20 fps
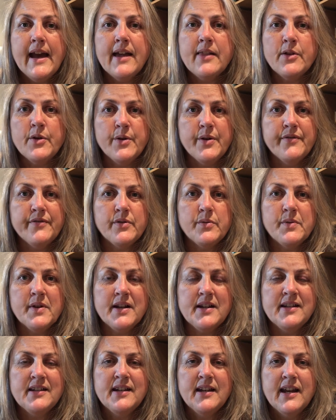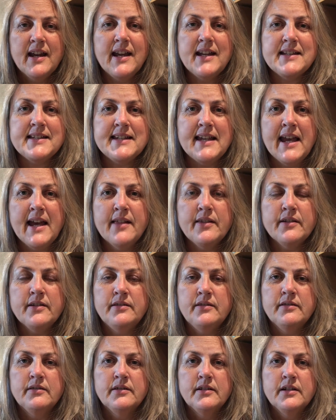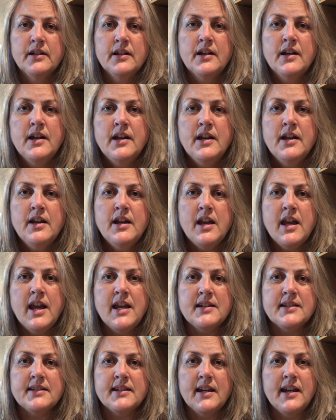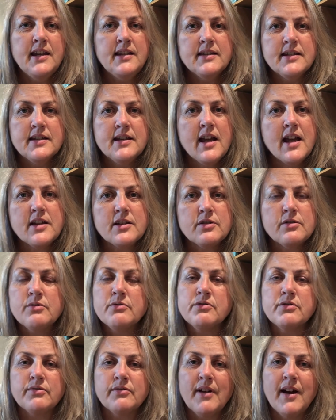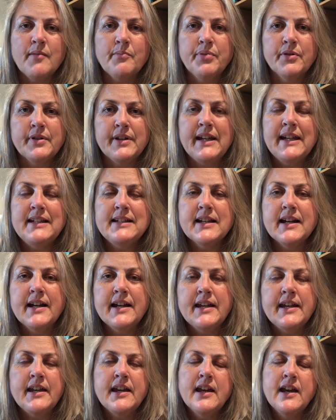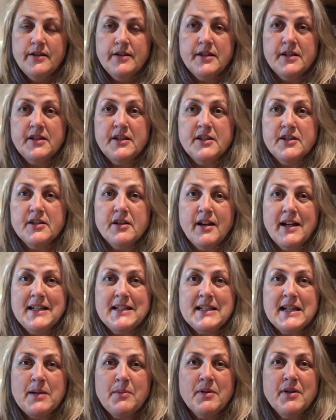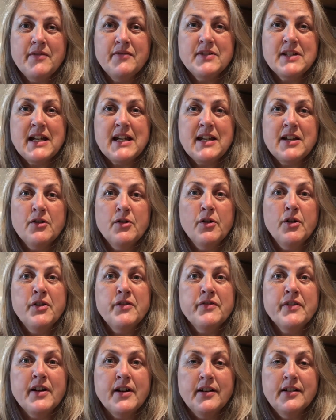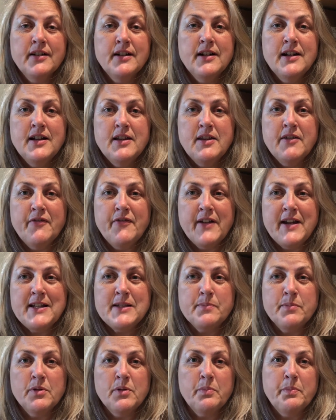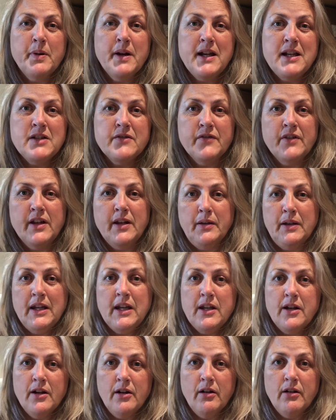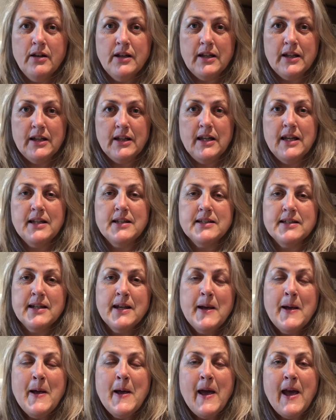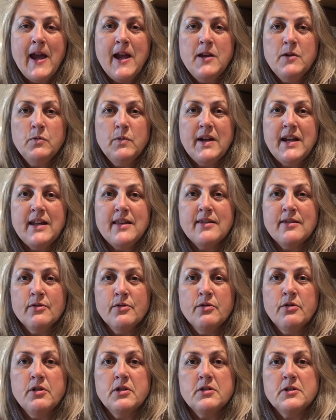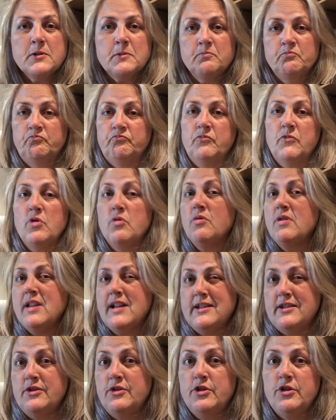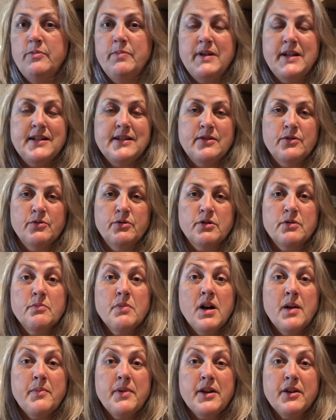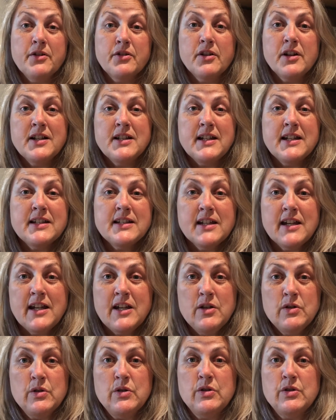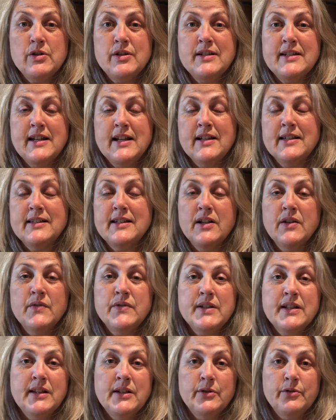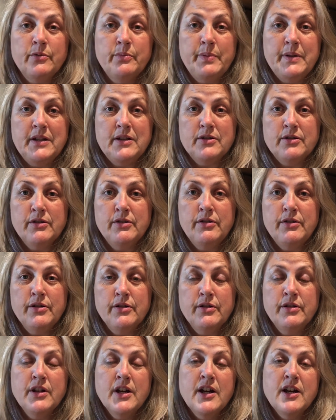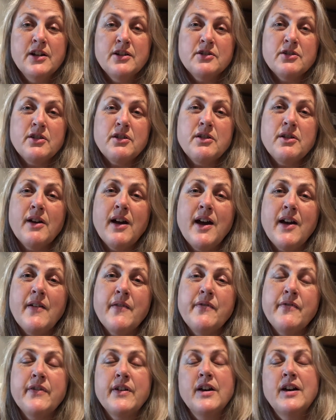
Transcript: Hello everyone, it's Helen. It's International Scrapbooking Day. The design team have taken over the Facebook page for Kitaholic Kits, and we thought, or us newbies thought, it might be a good idea to introduce ourselves a little bit to you so you have